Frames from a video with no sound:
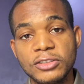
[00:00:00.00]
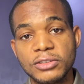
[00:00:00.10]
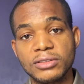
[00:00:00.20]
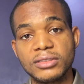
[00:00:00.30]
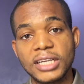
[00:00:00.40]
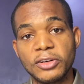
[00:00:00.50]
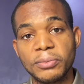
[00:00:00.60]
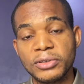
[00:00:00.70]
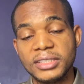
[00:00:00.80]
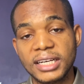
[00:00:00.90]
to start your
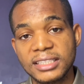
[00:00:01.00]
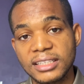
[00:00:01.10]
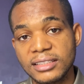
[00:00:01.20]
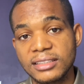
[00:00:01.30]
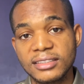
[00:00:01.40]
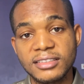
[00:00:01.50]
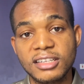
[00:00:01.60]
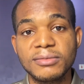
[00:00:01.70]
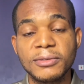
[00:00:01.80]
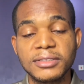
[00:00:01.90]
project in
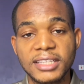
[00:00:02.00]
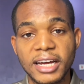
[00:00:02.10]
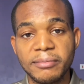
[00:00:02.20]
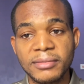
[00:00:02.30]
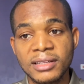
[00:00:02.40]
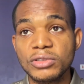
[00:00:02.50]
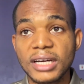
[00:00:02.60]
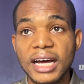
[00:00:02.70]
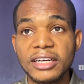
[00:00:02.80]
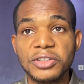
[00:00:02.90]
6 months time,
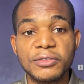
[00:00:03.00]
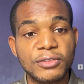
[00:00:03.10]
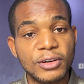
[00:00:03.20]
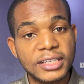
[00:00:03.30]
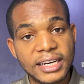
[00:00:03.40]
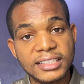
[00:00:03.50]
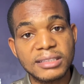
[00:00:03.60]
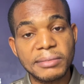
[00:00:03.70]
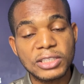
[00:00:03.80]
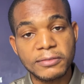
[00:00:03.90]
and you've got an
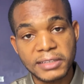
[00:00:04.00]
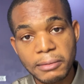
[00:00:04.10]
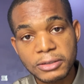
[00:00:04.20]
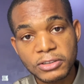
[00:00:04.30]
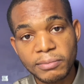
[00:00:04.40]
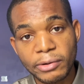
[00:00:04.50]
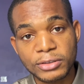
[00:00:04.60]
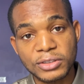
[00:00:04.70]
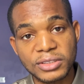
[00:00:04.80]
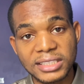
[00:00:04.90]
estimate of the amount of
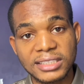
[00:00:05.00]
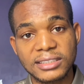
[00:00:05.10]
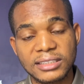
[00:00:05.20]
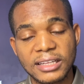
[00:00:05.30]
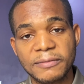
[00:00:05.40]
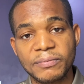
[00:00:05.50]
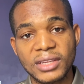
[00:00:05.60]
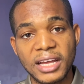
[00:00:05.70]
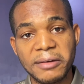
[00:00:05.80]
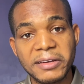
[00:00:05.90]
blocks you need.
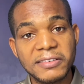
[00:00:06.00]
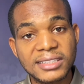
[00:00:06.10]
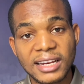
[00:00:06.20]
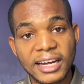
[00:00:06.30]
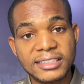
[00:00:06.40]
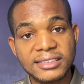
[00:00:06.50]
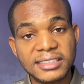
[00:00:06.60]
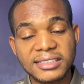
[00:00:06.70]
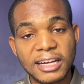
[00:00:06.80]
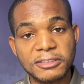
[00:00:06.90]
If it's like
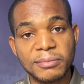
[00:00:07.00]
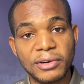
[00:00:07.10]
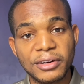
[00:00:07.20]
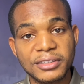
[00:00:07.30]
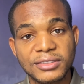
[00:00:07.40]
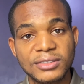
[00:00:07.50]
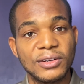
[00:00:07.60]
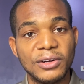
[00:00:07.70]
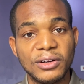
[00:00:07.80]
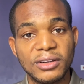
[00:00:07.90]
6,000 blocks,
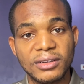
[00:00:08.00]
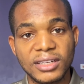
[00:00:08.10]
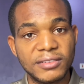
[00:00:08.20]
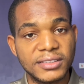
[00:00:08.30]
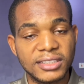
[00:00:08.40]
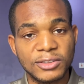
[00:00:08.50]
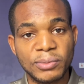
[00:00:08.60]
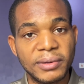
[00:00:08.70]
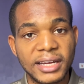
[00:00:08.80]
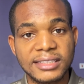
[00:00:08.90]
or if it's a
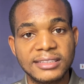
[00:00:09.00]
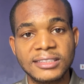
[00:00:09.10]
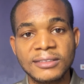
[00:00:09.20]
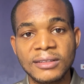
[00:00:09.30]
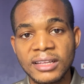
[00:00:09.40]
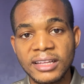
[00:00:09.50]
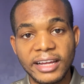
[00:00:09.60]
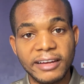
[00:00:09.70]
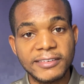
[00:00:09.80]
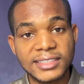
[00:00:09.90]
duplex,
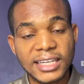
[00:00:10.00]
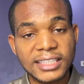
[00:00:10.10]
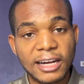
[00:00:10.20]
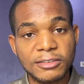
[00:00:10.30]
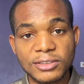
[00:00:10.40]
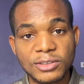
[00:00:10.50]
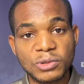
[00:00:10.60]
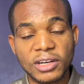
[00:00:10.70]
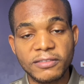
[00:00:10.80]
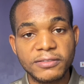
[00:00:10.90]
if it's 10,000,
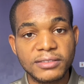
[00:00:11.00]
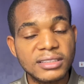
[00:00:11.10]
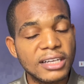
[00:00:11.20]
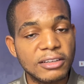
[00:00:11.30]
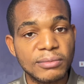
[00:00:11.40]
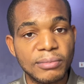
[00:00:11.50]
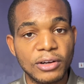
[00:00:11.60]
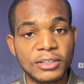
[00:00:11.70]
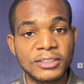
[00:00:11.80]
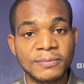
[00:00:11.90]
12,000
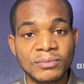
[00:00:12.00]
blocks,